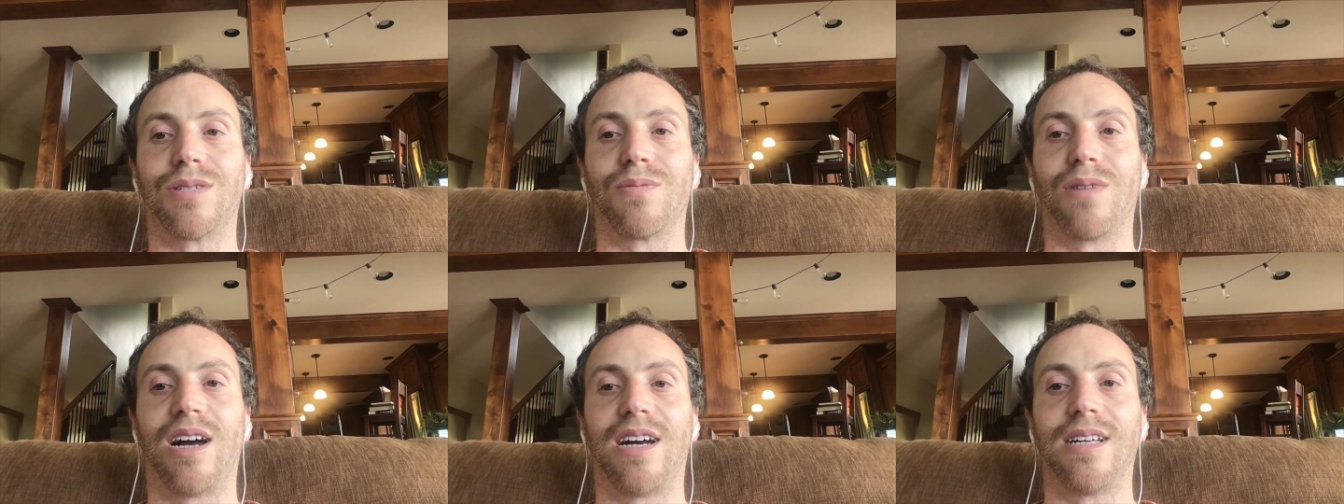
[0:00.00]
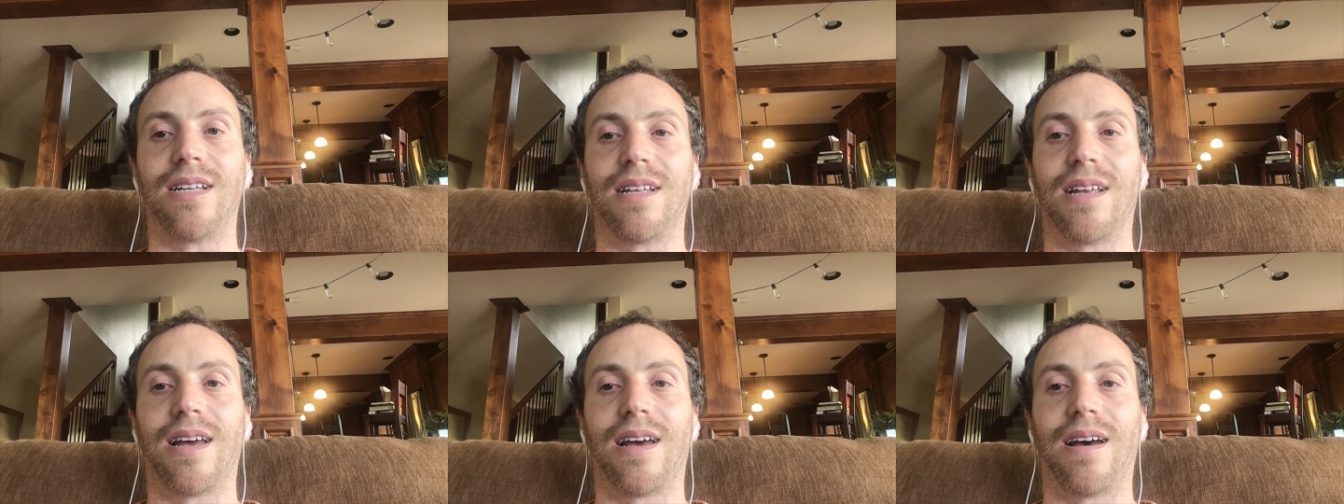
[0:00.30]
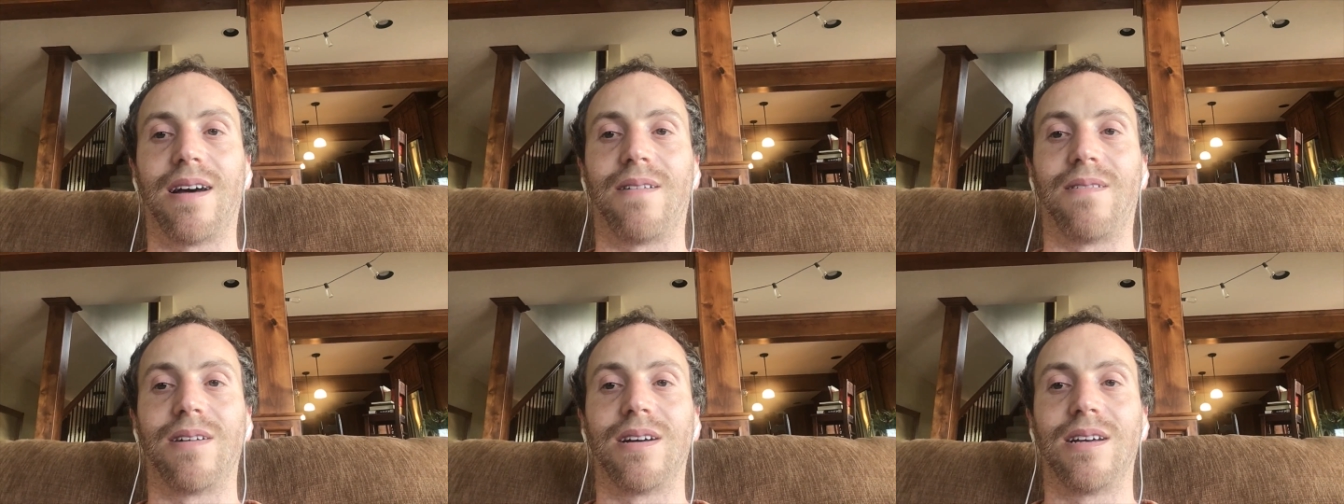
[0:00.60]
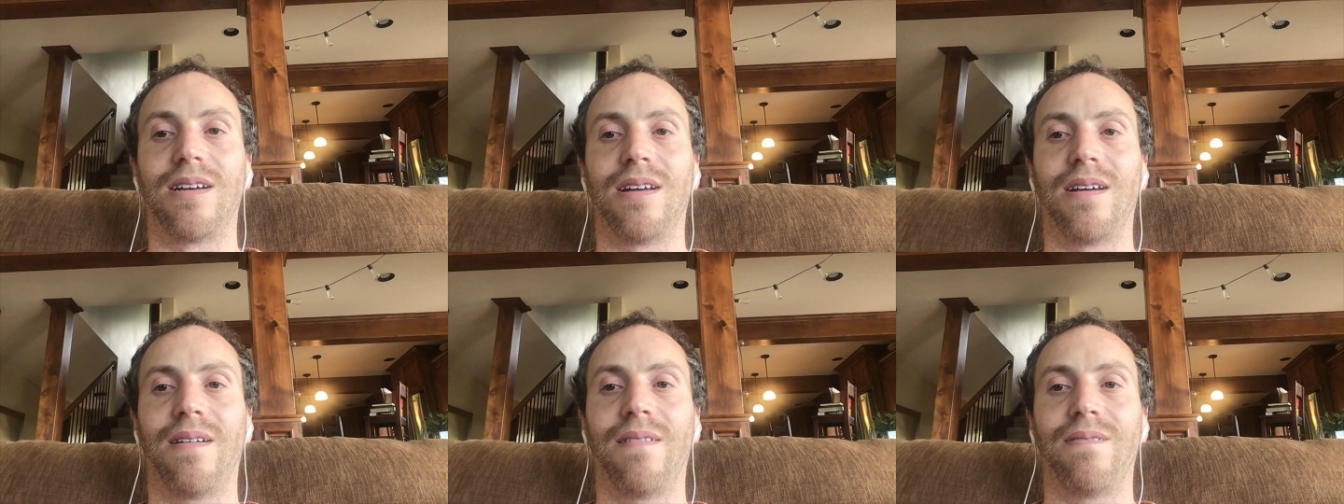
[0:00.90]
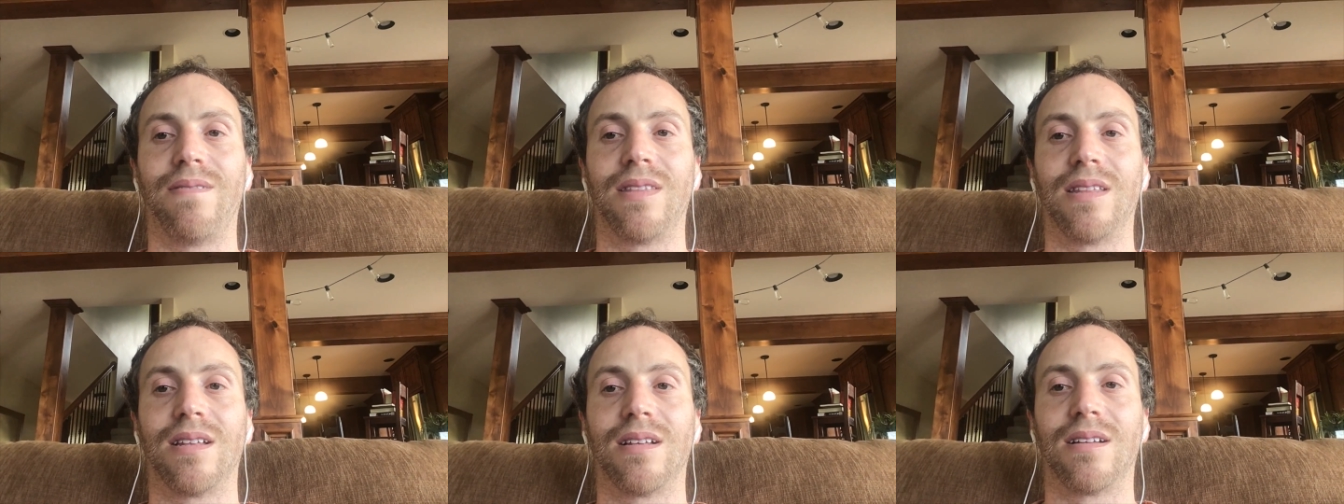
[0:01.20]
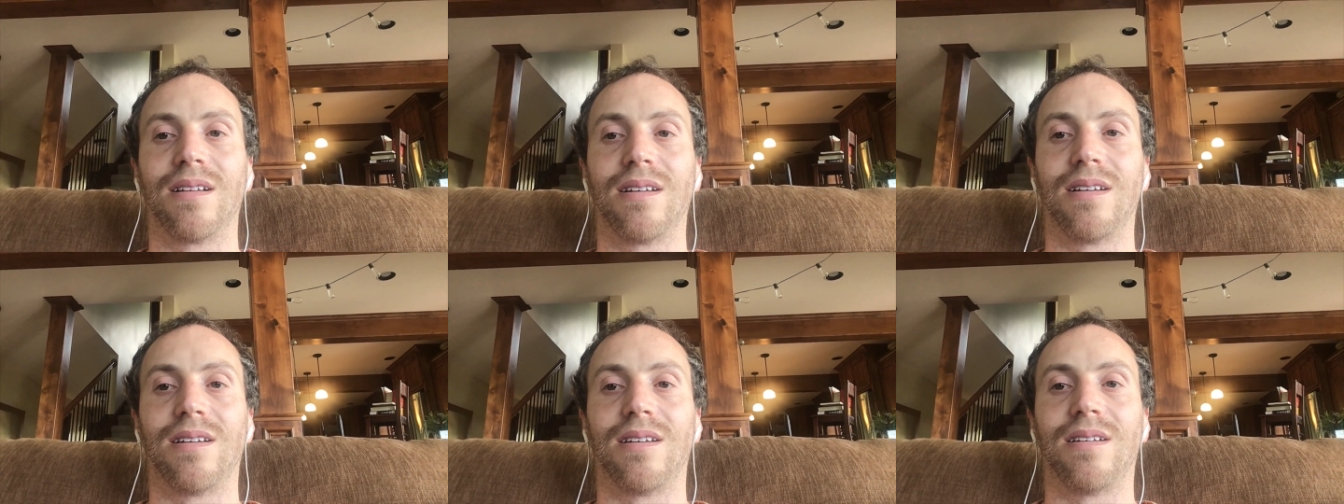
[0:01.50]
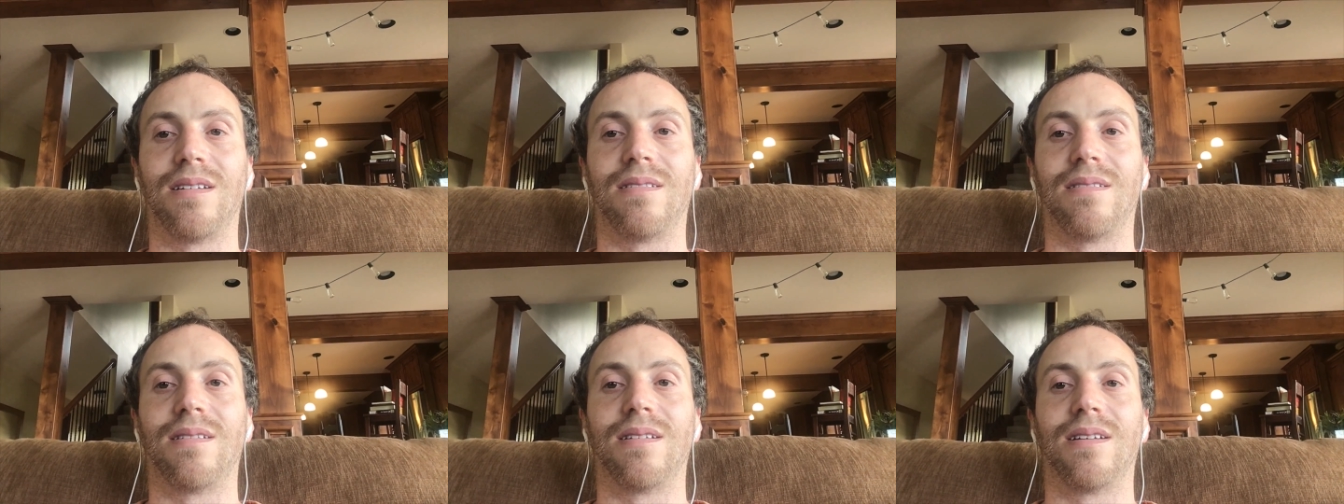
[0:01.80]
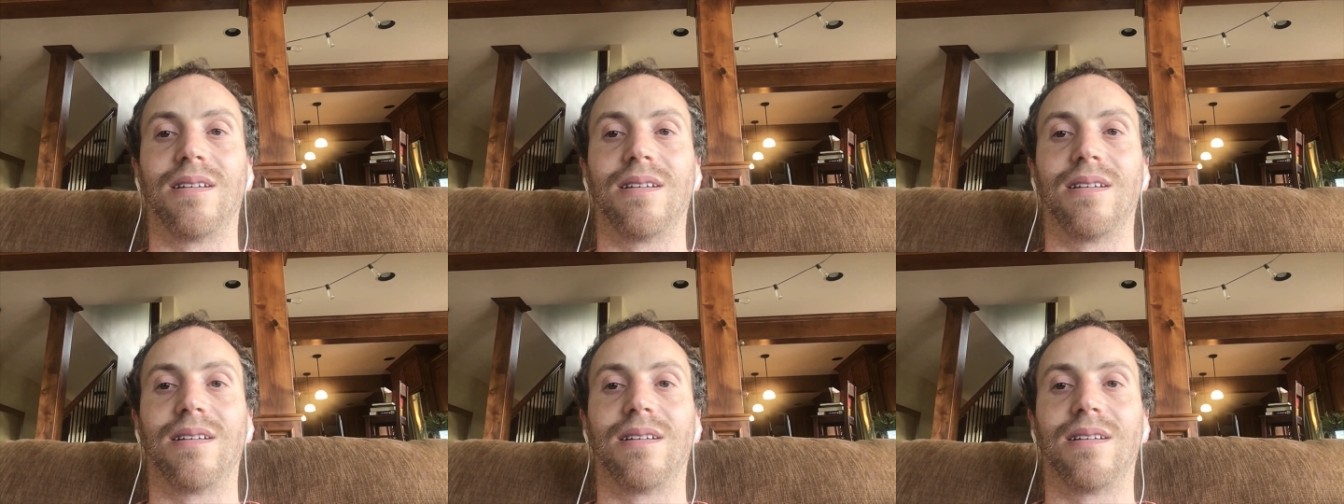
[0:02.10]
right now. Mm,